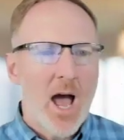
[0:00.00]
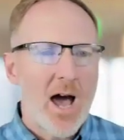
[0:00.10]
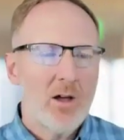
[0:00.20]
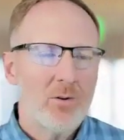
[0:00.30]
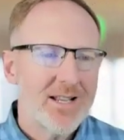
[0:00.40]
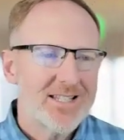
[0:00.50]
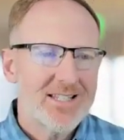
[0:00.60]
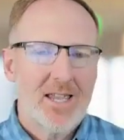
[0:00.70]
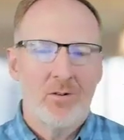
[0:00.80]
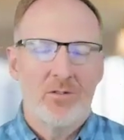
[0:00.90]
How do I
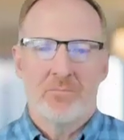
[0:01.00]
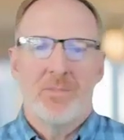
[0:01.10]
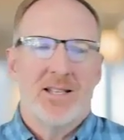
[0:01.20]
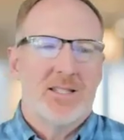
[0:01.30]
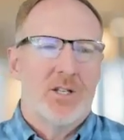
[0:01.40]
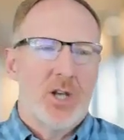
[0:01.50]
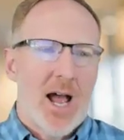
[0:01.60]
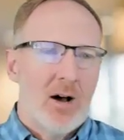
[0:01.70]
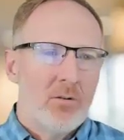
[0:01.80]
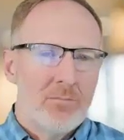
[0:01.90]
scale the message
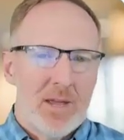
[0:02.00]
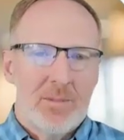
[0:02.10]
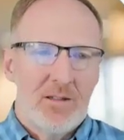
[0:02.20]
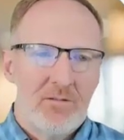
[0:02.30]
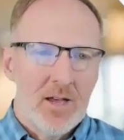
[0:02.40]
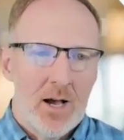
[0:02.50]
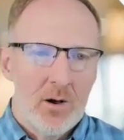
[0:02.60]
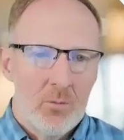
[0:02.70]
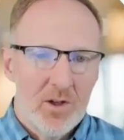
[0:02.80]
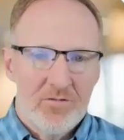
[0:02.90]
out maybe
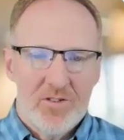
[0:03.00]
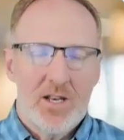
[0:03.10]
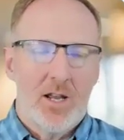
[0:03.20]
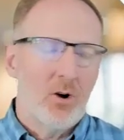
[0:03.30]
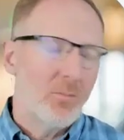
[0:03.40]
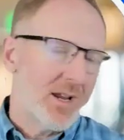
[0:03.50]
with video?